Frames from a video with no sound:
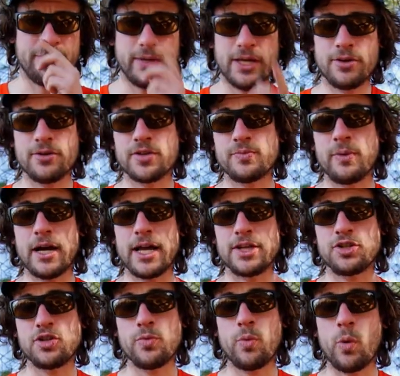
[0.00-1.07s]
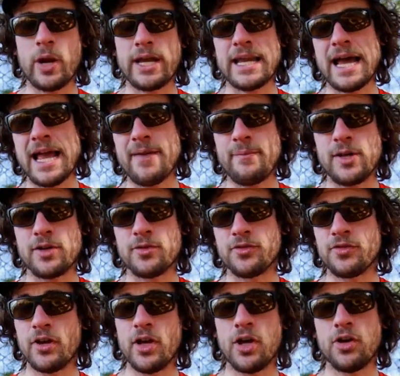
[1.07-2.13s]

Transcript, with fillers: meters by 2.9 meters.